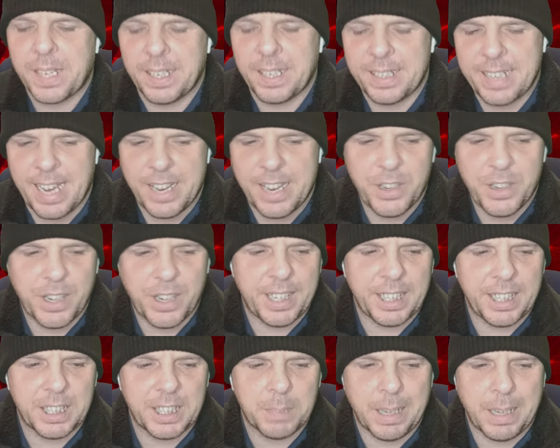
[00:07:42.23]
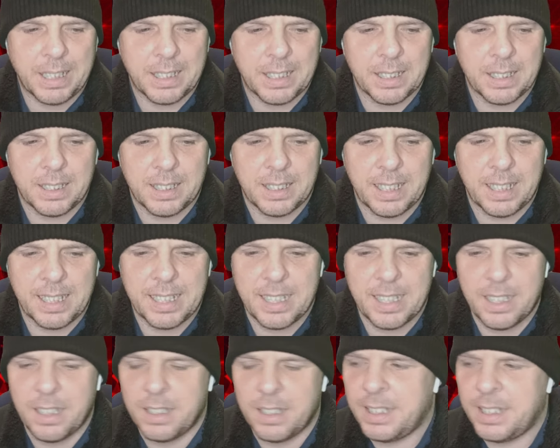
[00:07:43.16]
yeah, you can expect to
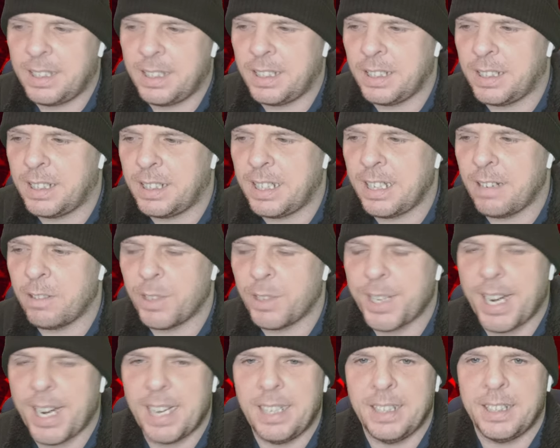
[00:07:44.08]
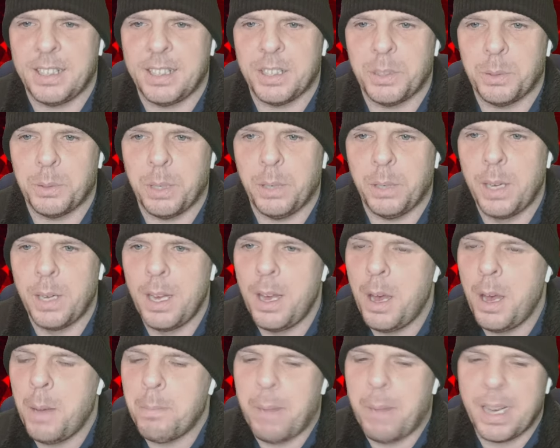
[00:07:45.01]
see her on that list as well.
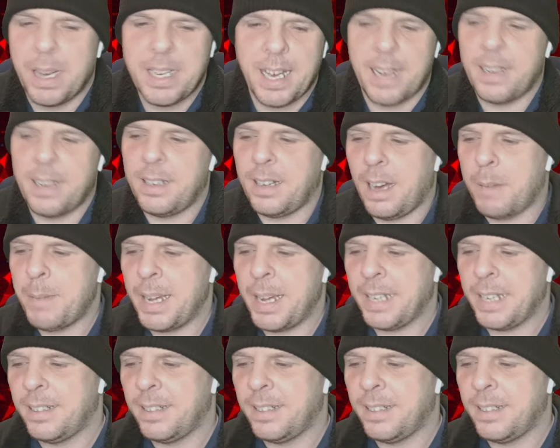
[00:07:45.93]
But yeah, I mean,